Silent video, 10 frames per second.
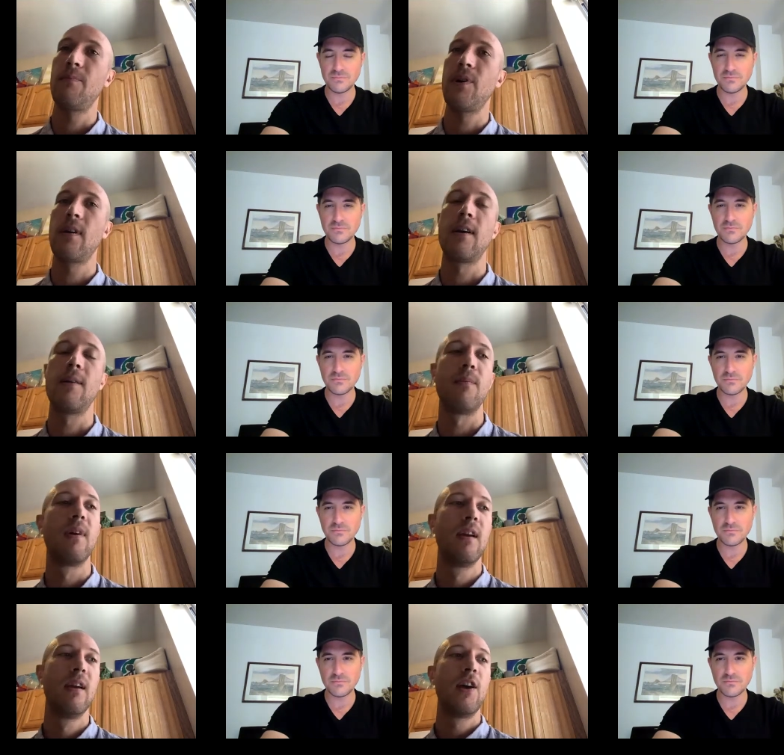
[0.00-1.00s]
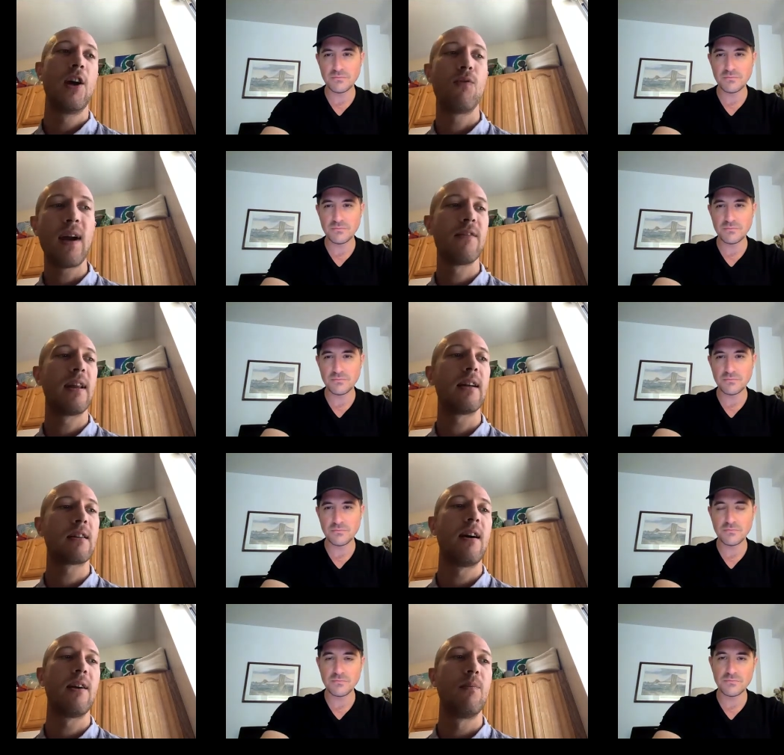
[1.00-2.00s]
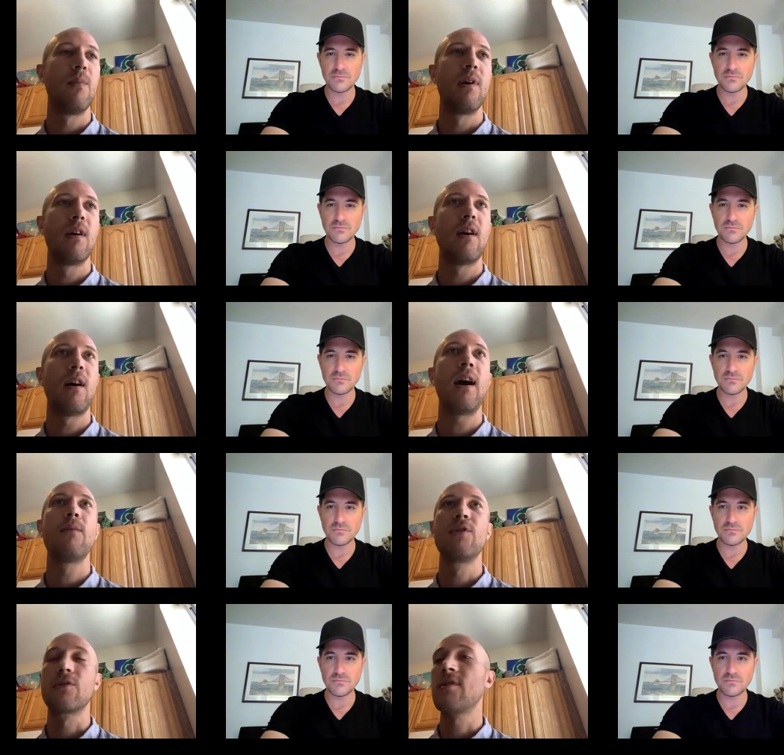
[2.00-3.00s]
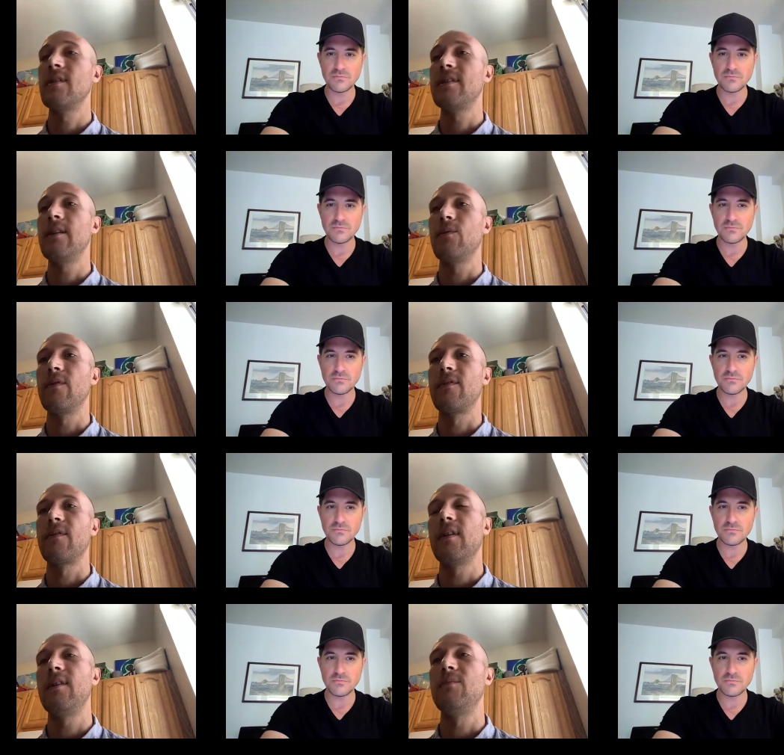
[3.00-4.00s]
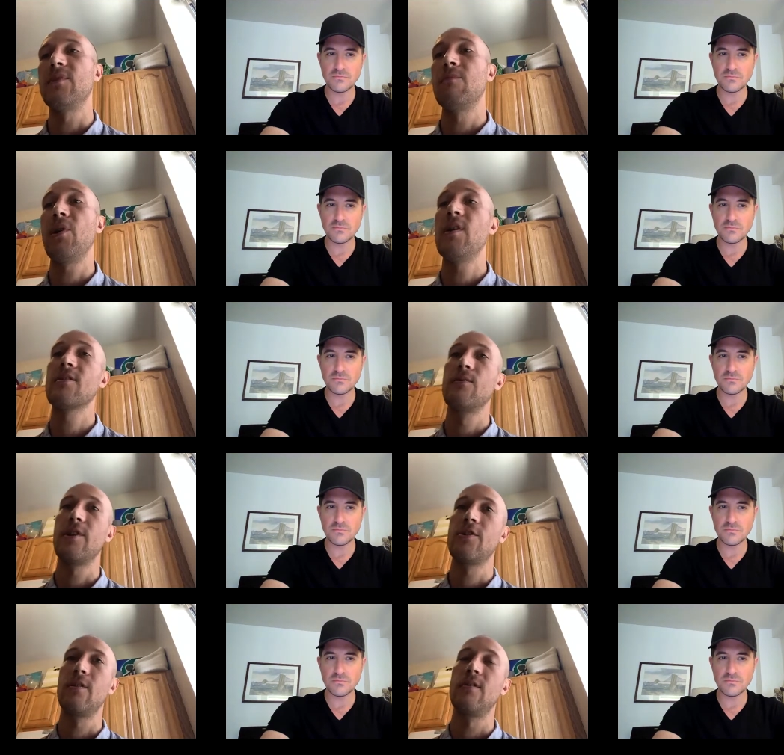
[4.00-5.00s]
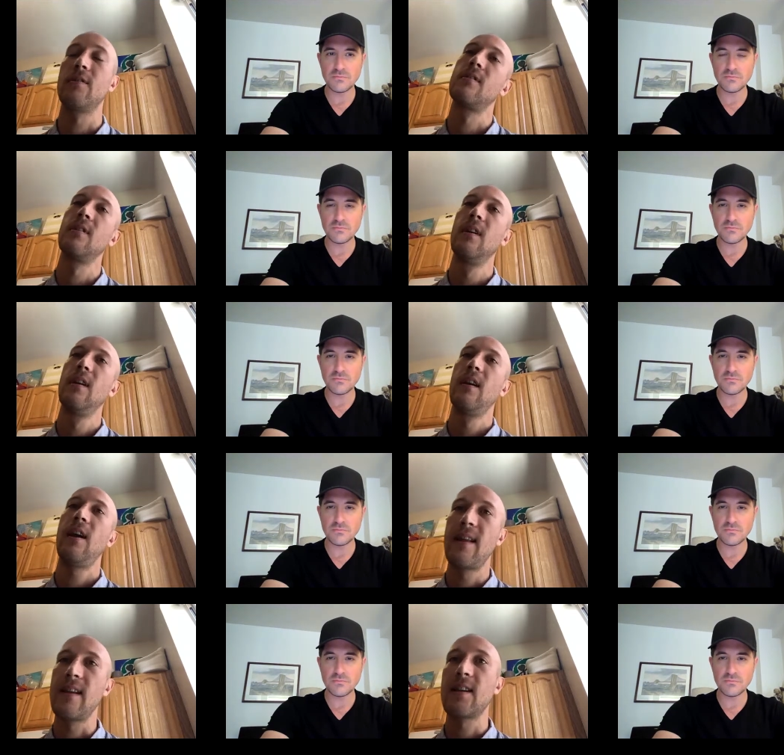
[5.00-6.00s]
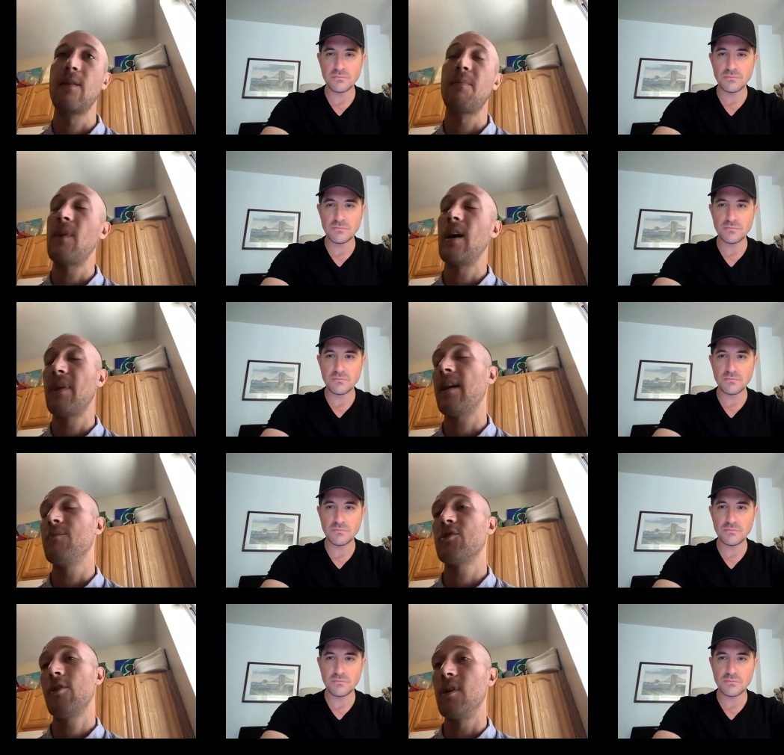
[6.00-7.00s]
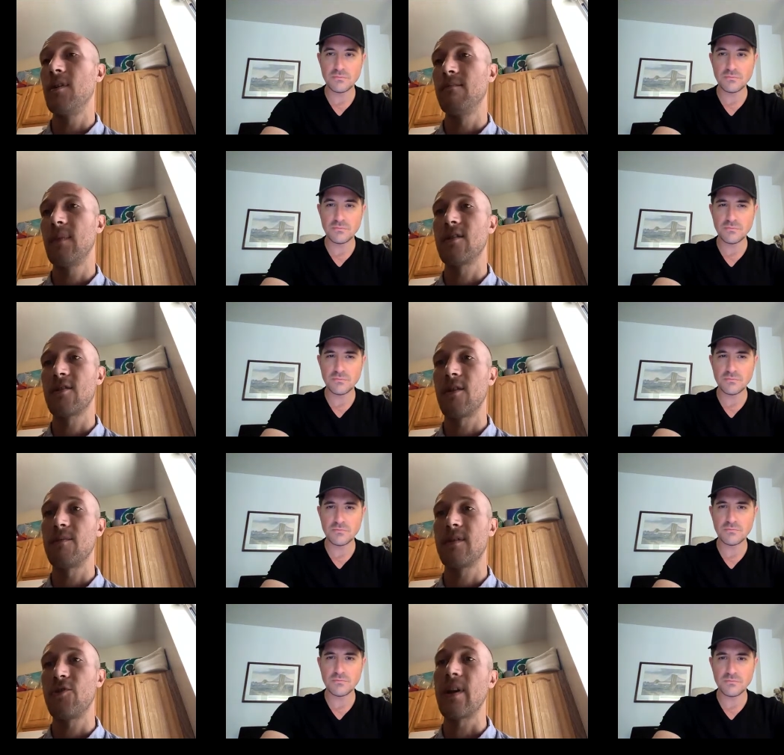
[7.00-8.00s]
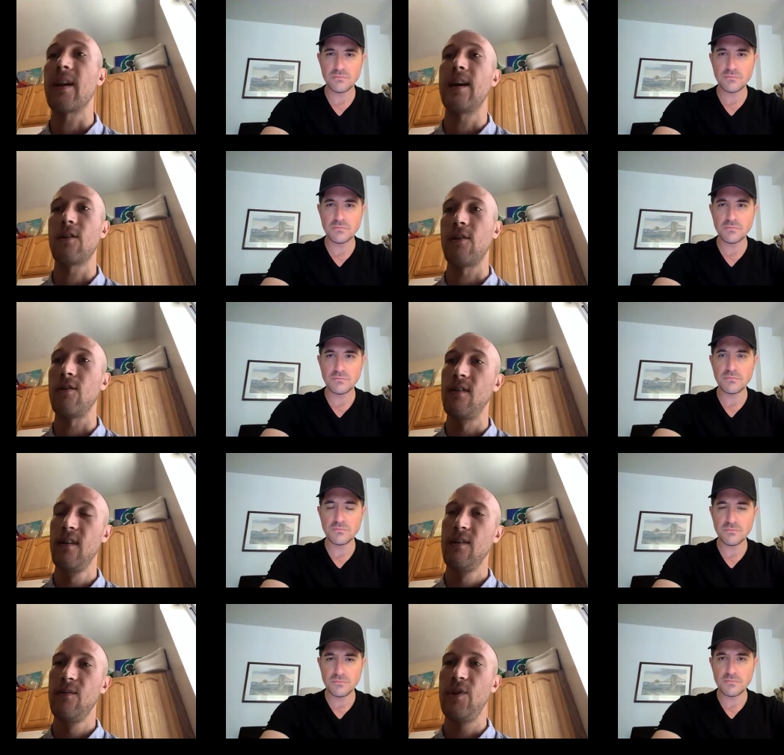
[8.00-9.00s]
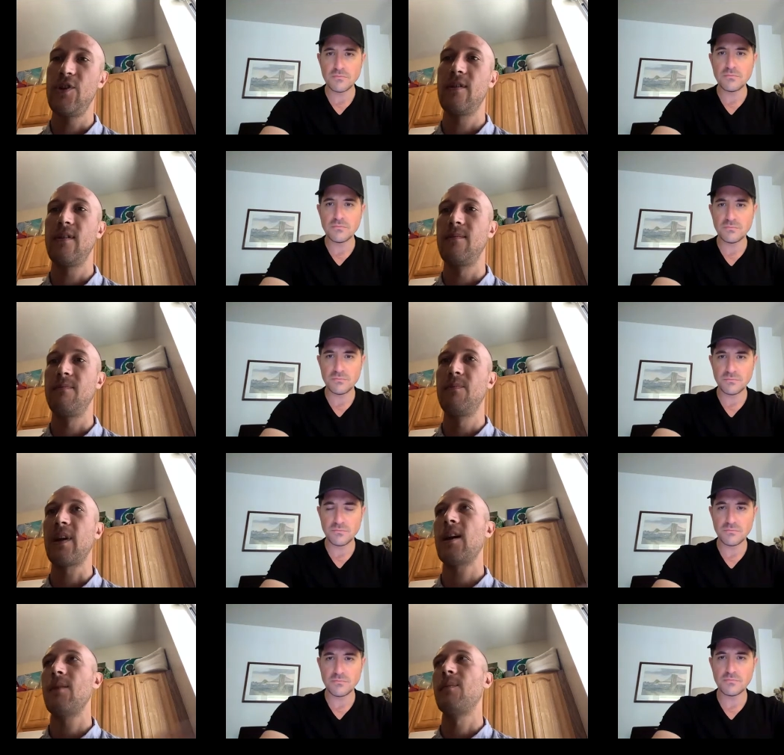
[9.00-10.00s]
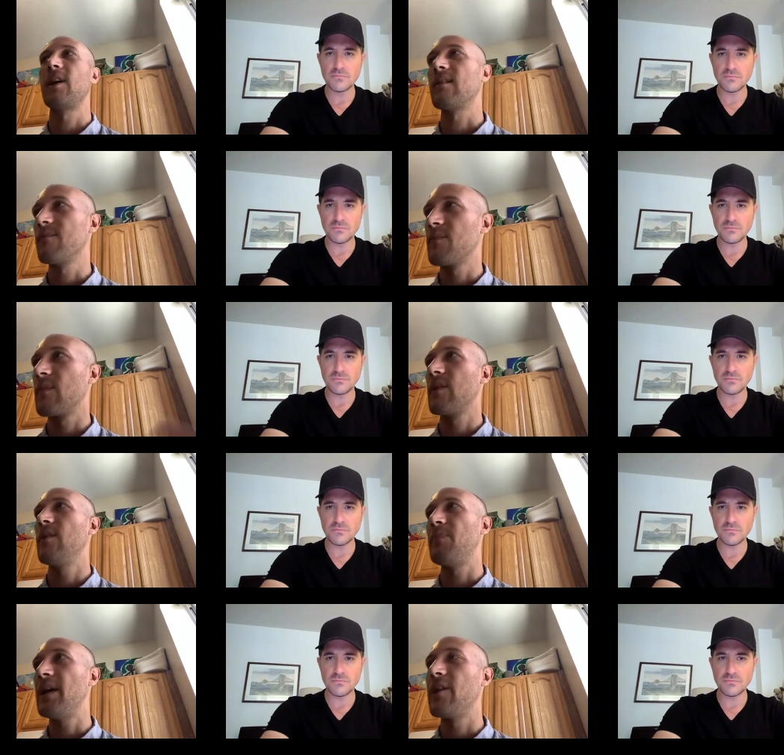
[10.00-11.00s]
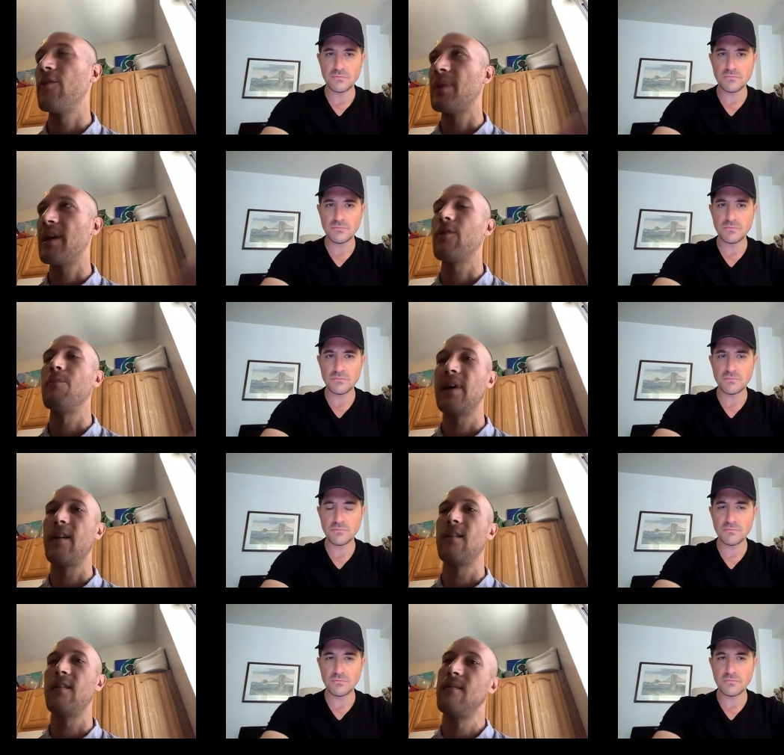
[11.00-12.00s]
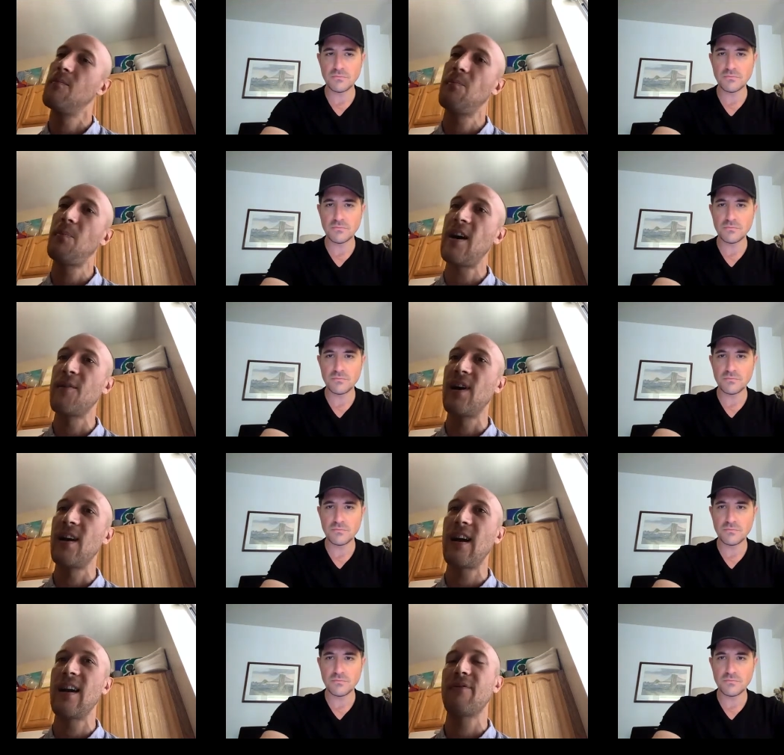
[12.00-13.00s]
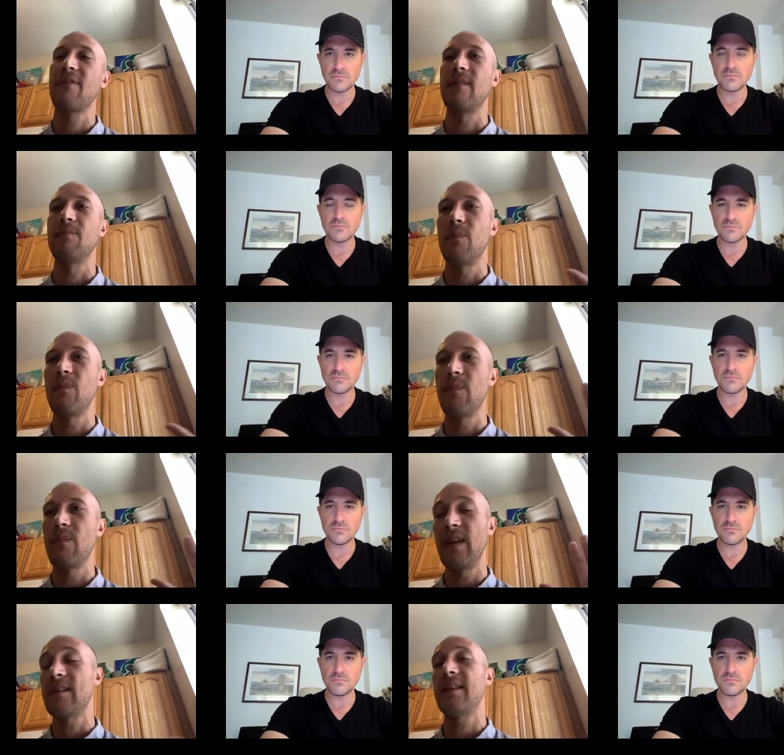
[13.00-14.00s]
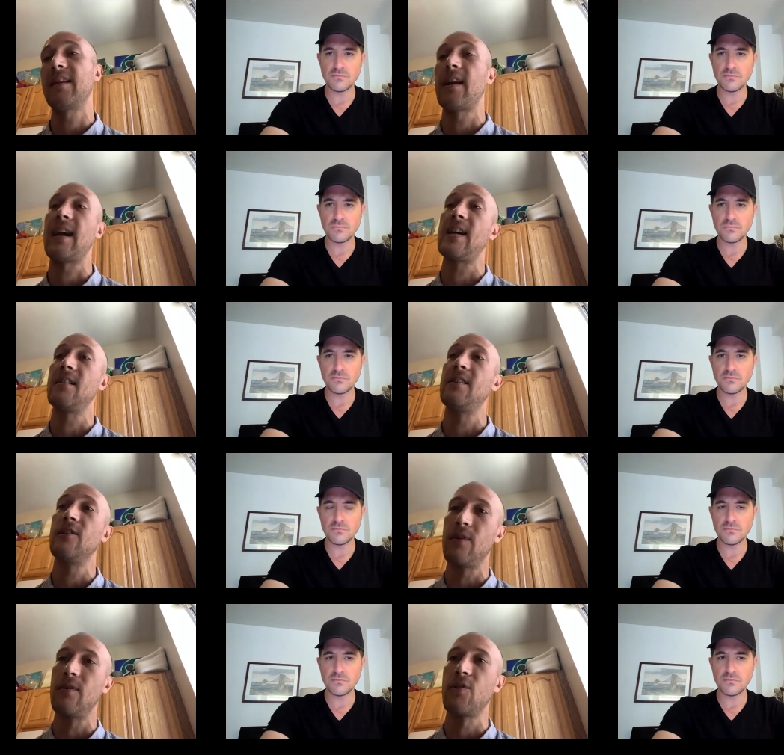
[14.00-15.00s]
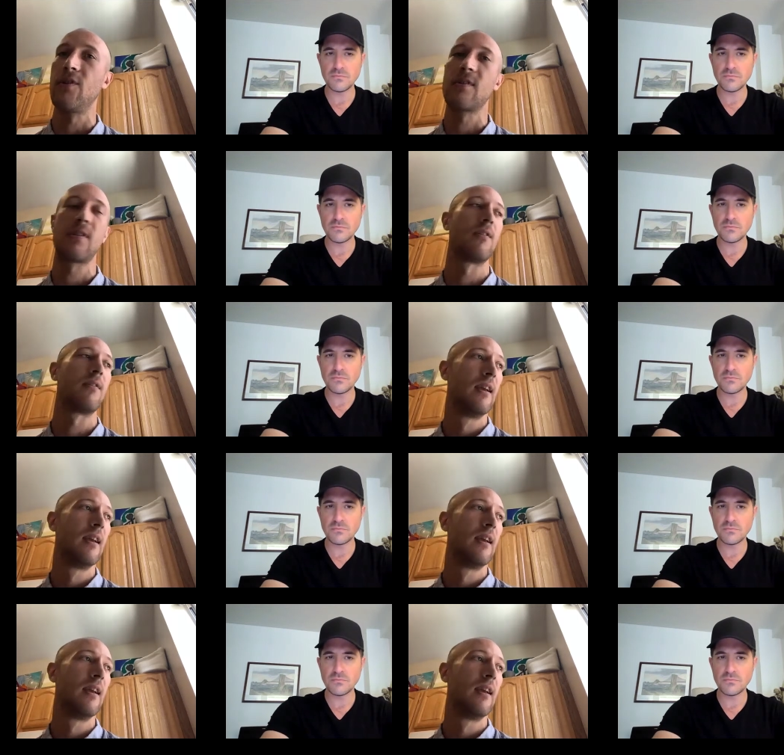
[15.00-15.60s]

Speaker 1: but um, around that time, I was also dealing with um, some personal issues. Around the time I, I became sober, I'd stopped drinking alcohol, which had become like a bigger and bigger and bigger part of my life and this thing that I had to deal with, of course. So